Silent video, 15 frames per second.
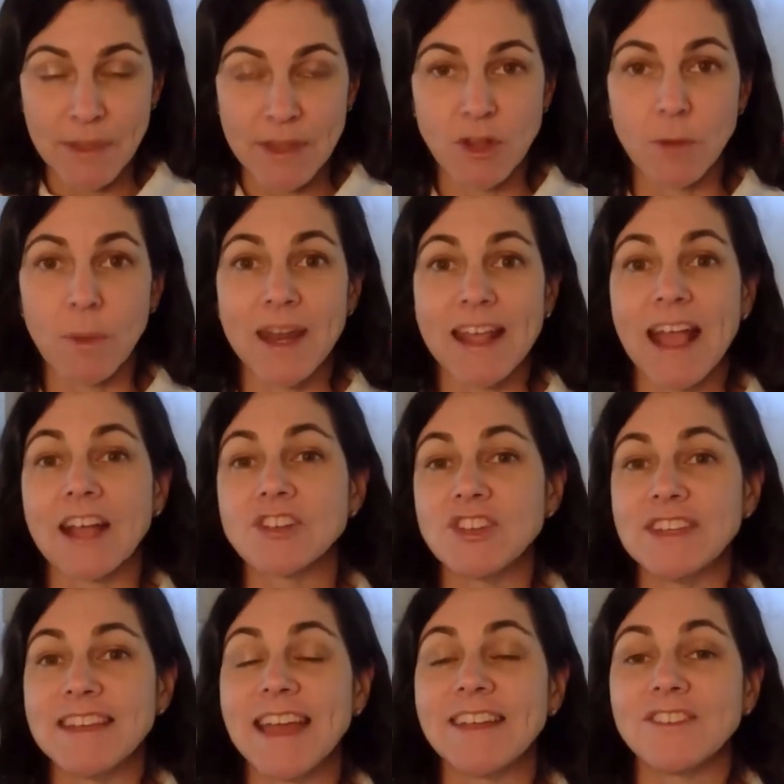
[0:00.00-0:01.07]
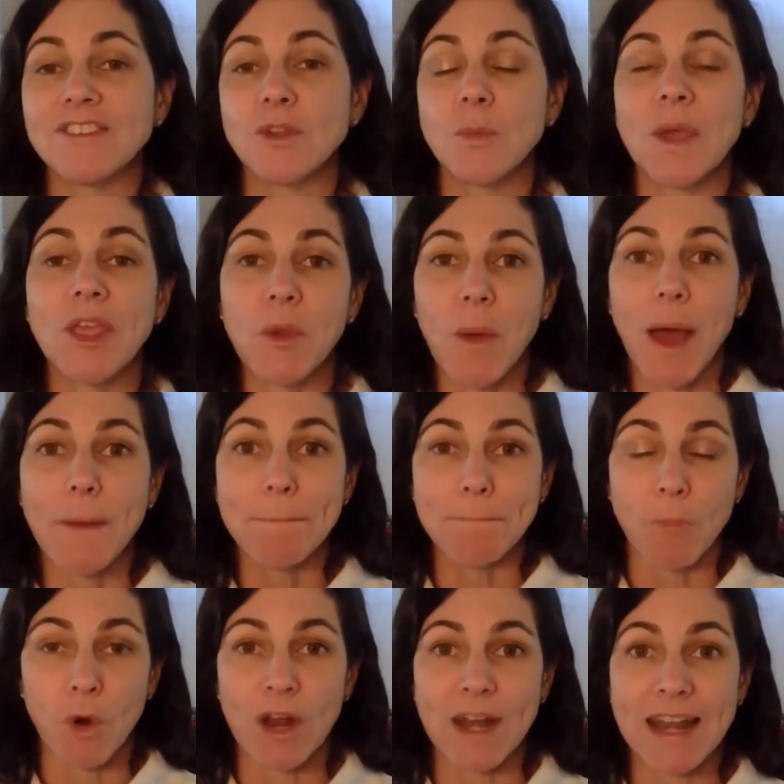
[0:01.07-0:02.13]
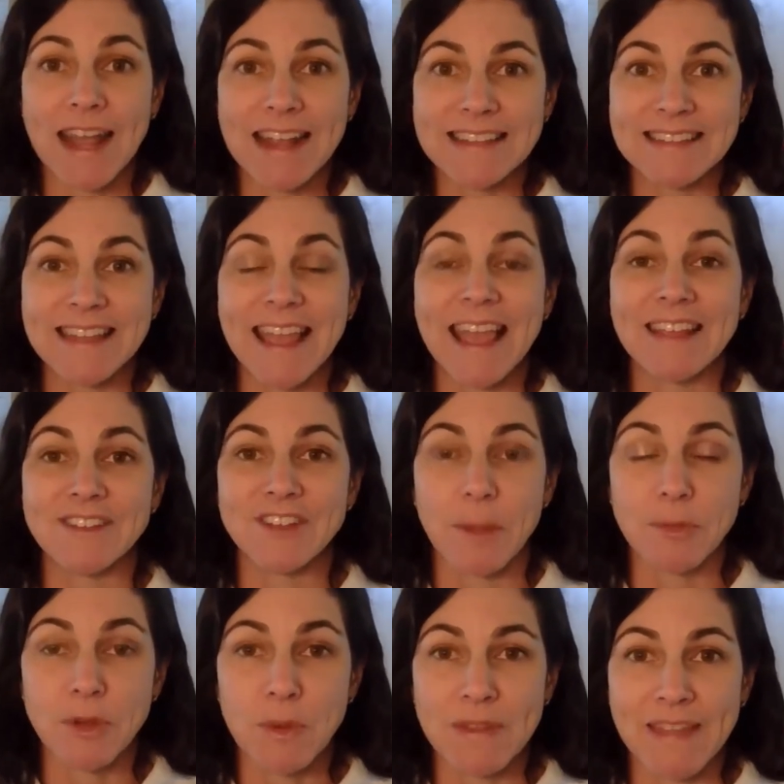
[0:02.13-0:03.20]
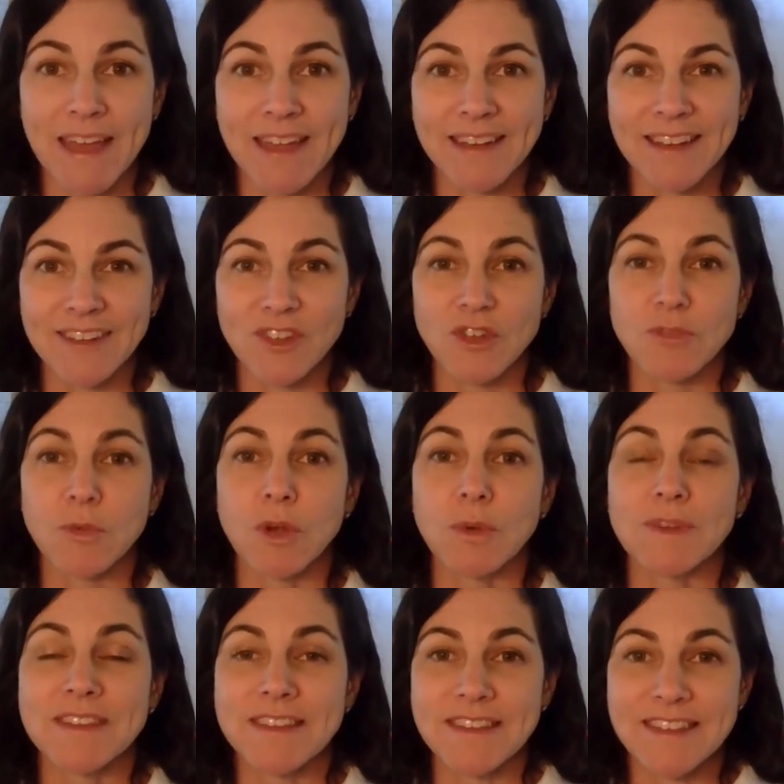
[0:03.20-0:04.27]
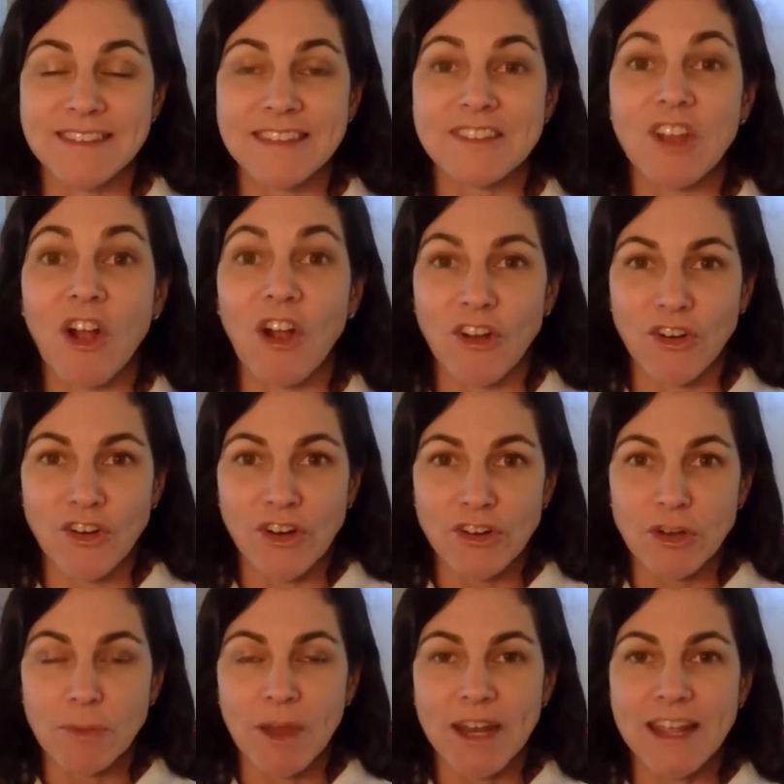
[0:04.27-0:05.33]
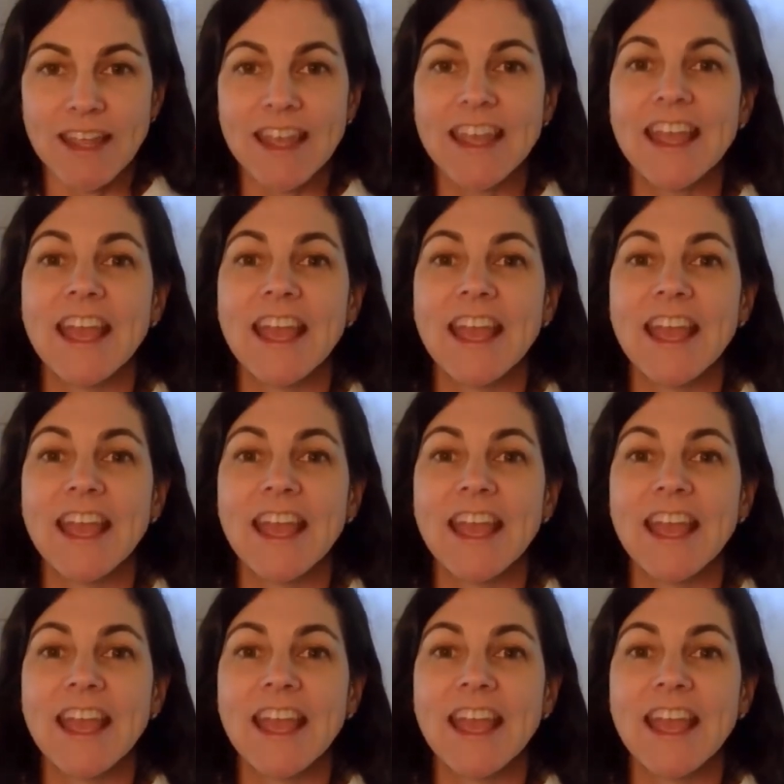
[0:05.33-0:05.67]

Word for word: and your body actually tends to wake you up more at night to say, hey, stop doing that, because there's more resistance, it's harder on your body.